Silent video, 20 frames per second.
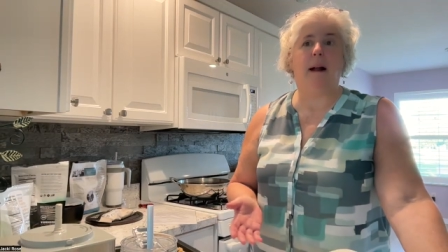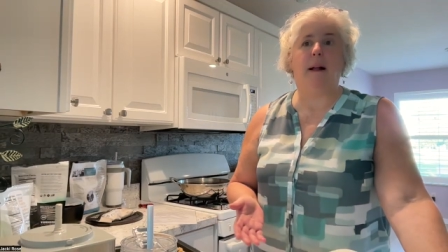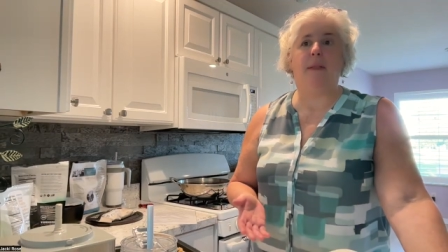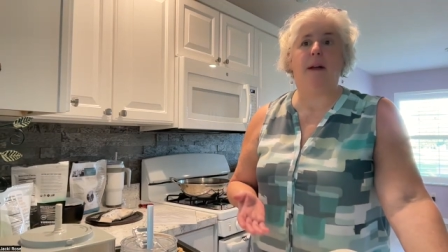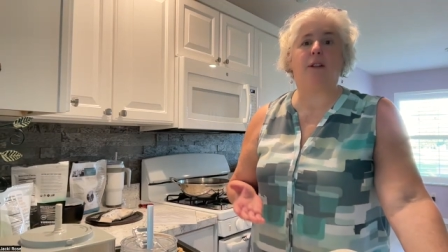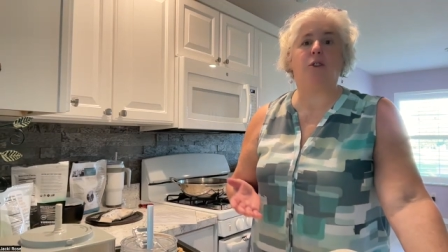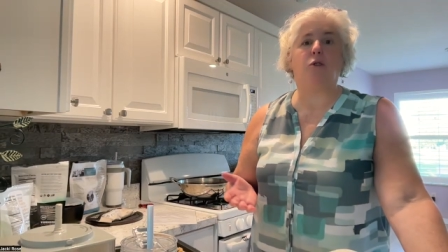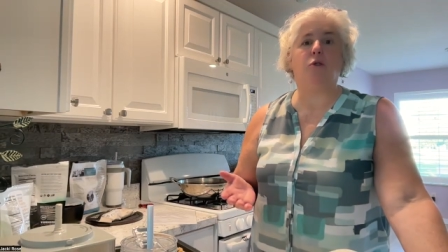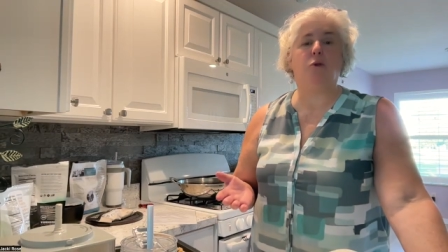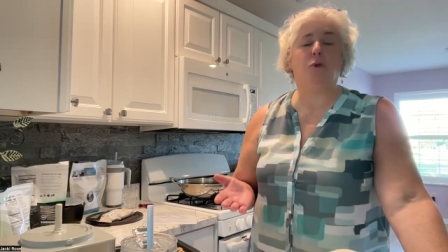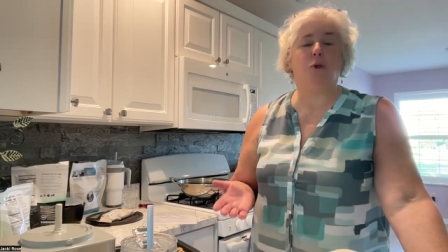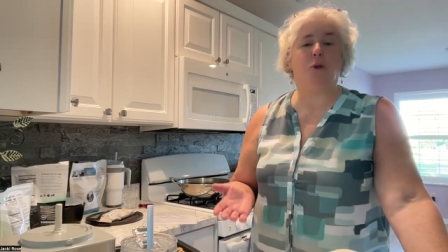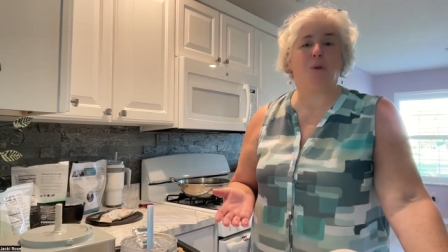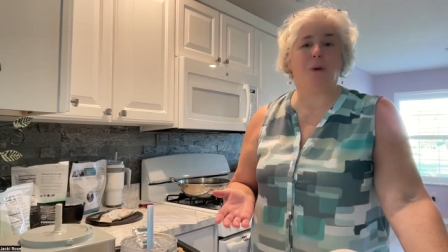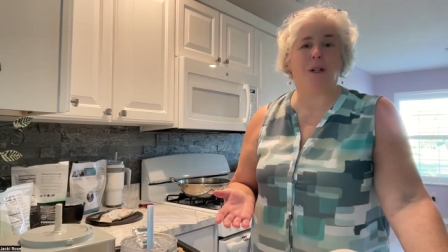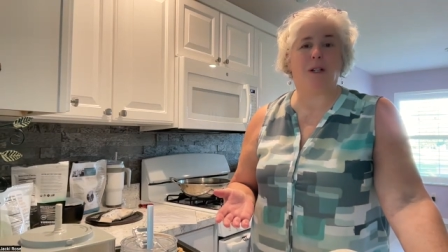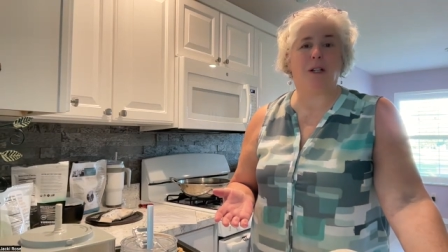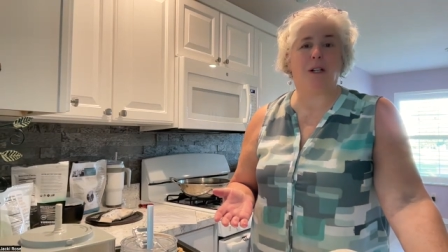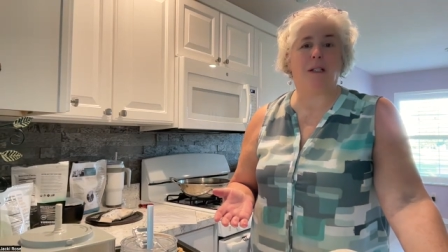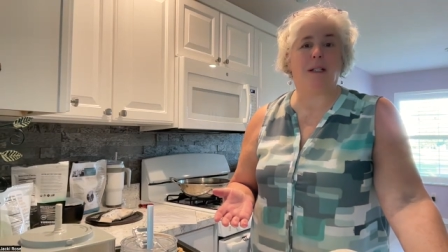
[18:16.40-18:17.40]
that's
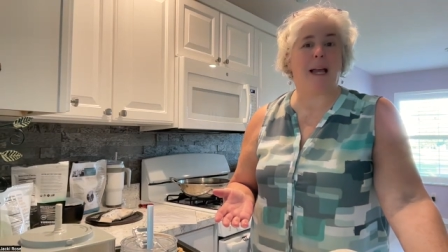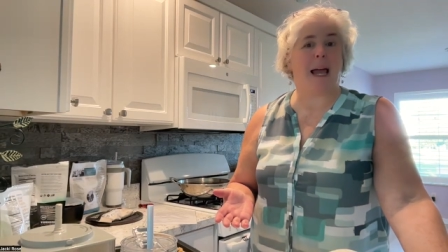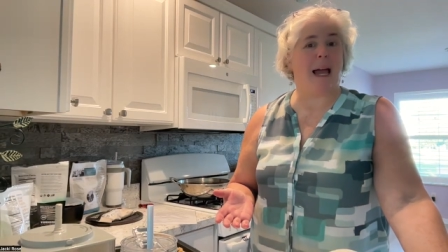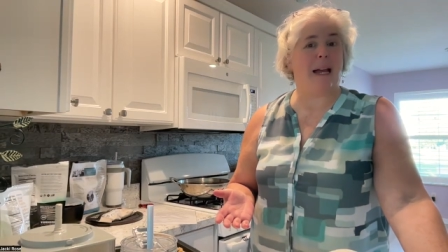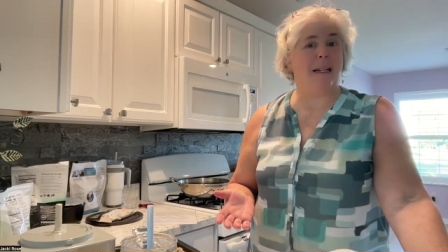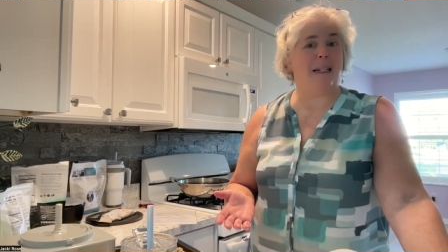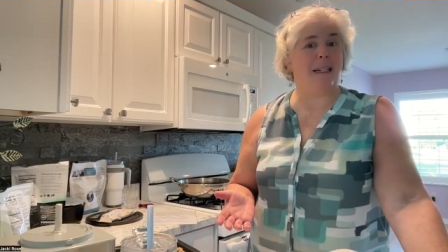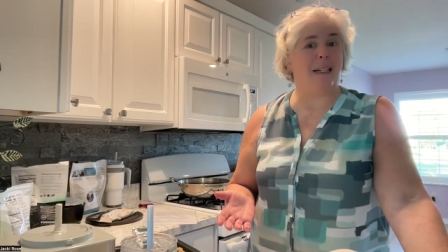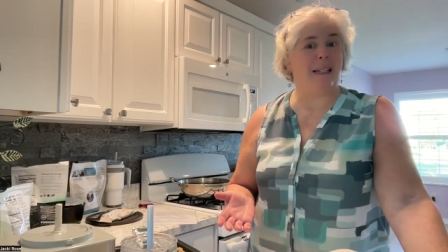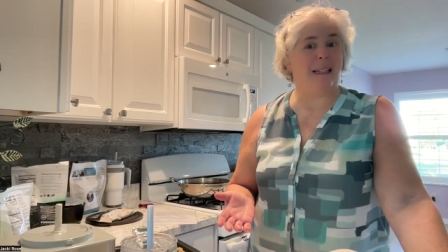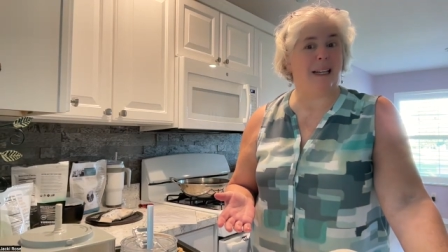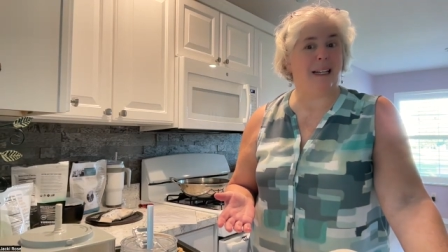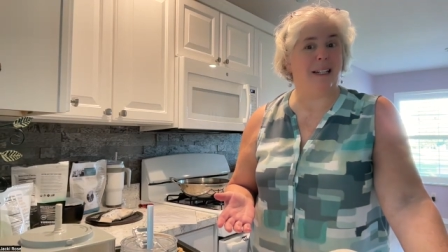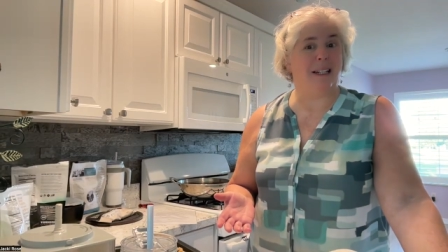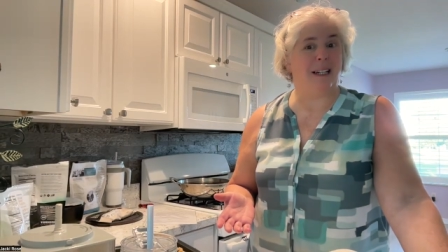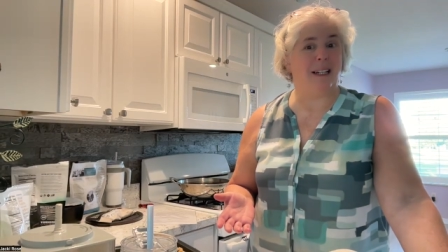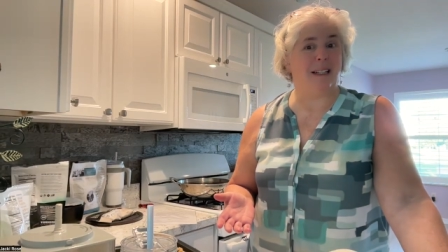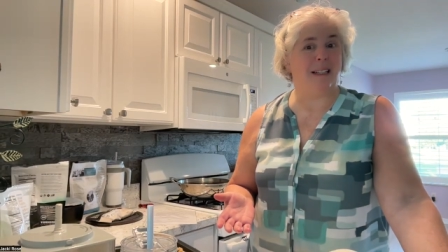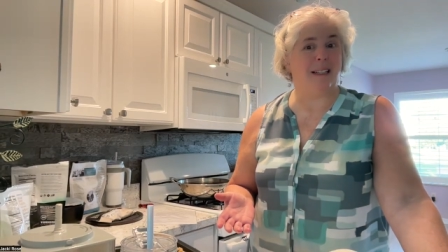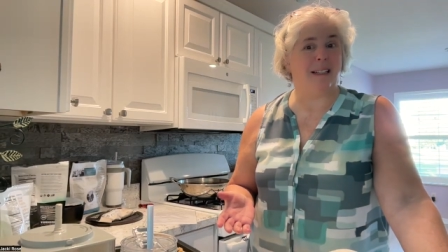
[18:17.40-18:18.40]
nutritious and
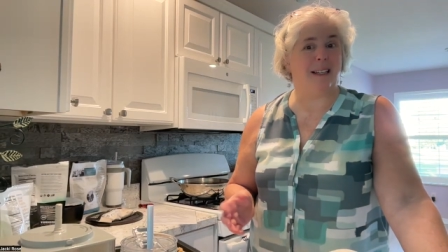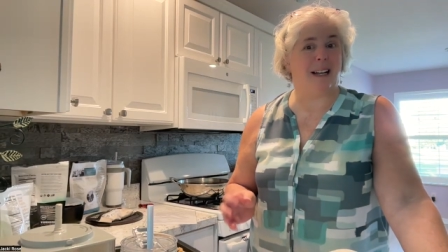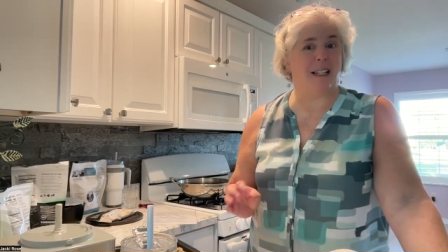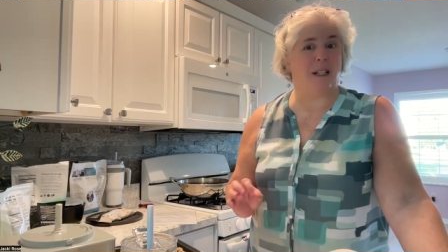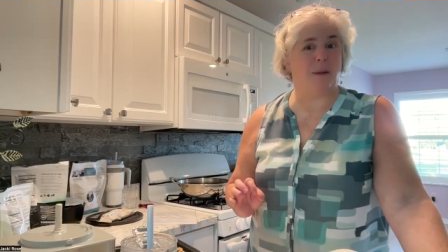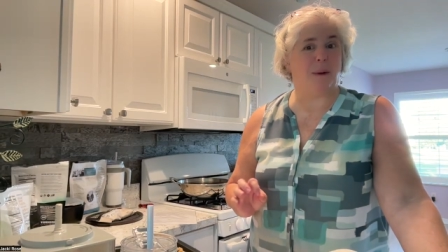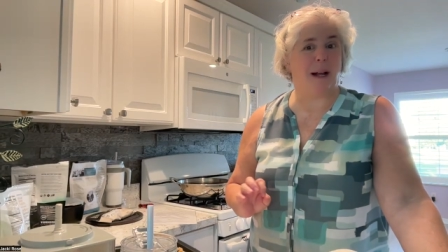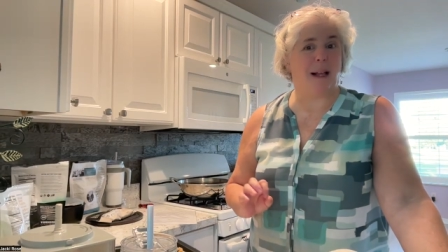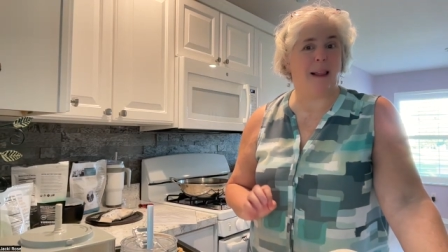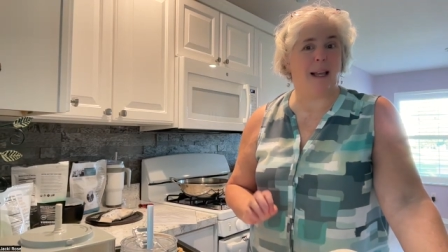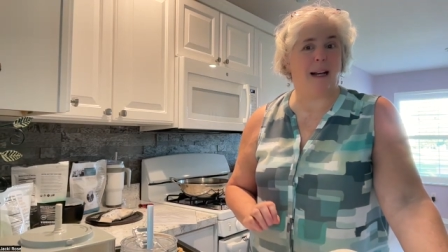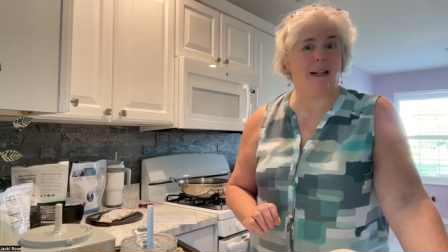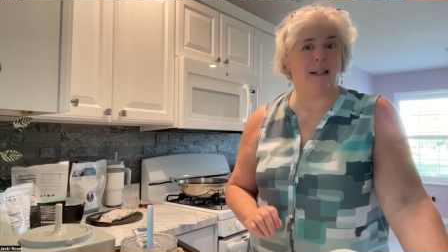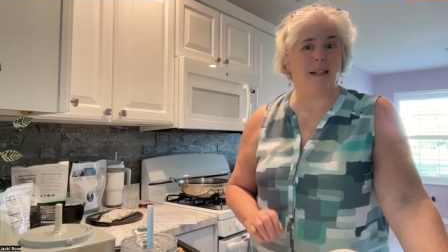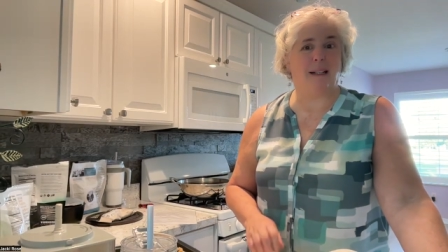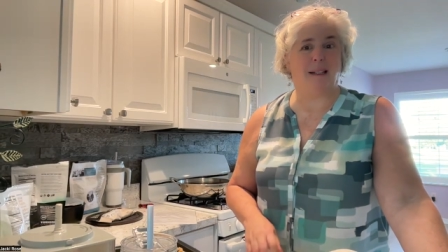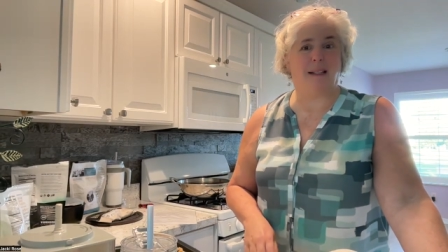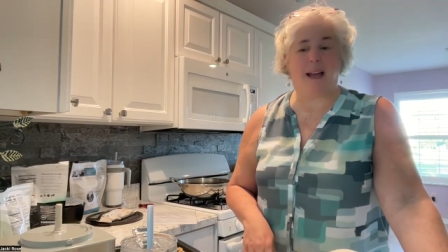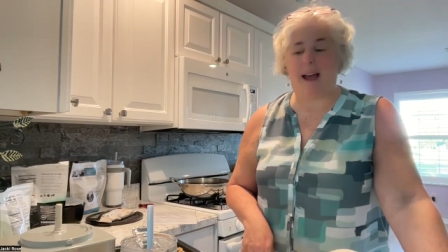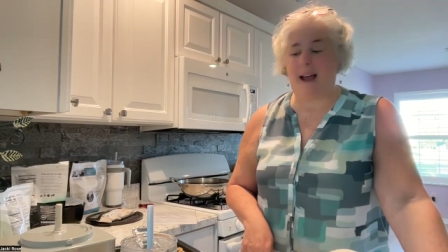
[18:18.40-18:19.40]
delicious. That's what I like
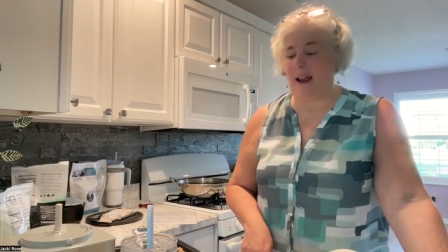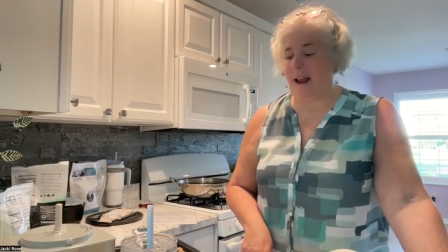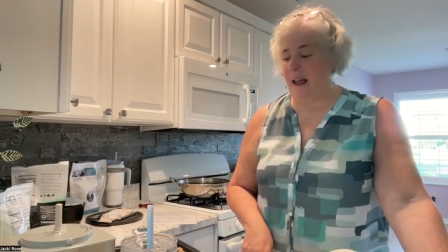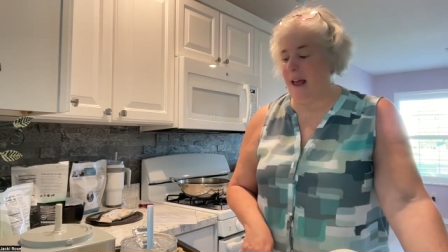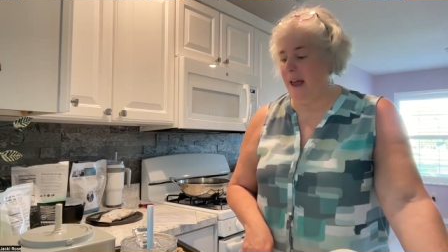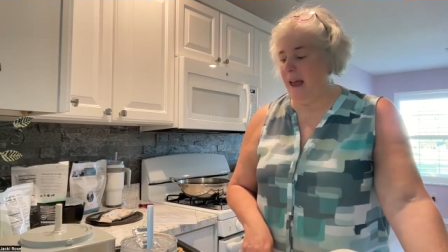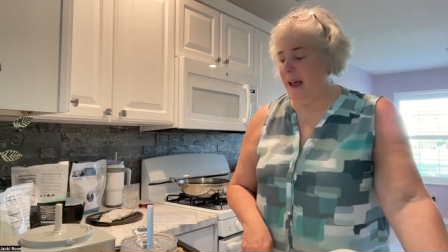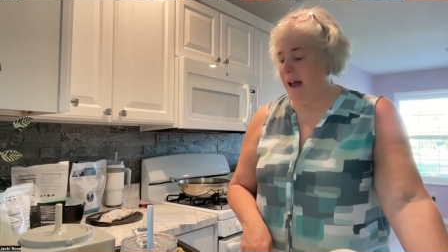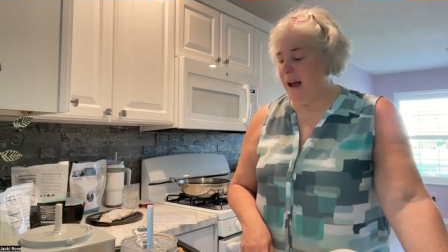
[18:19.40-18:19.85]
to say.